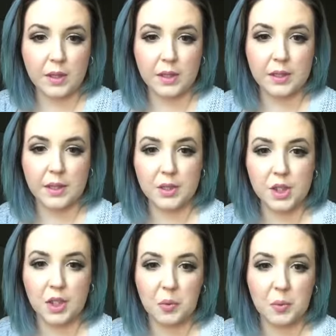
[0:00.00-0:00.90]
And that
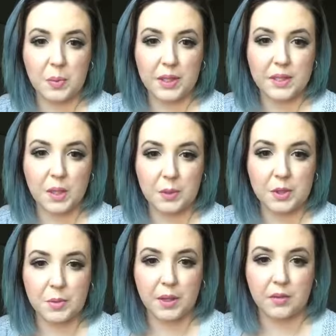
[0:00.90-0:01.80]
she would be so
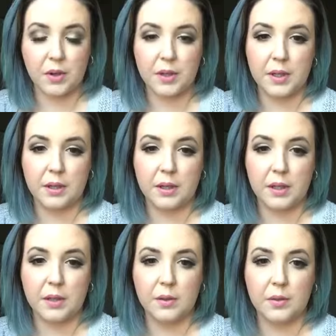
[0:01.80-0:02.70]
much better if her
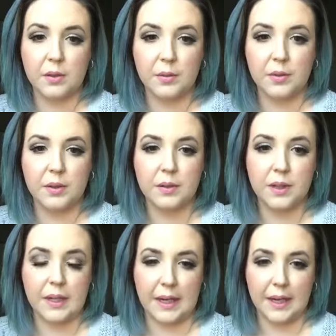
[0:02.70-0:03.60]
internet would
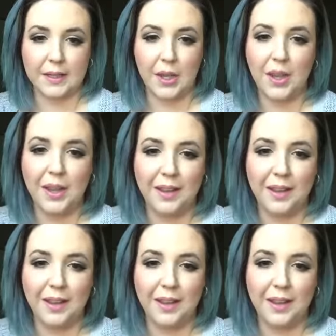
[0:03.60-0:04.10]
connect.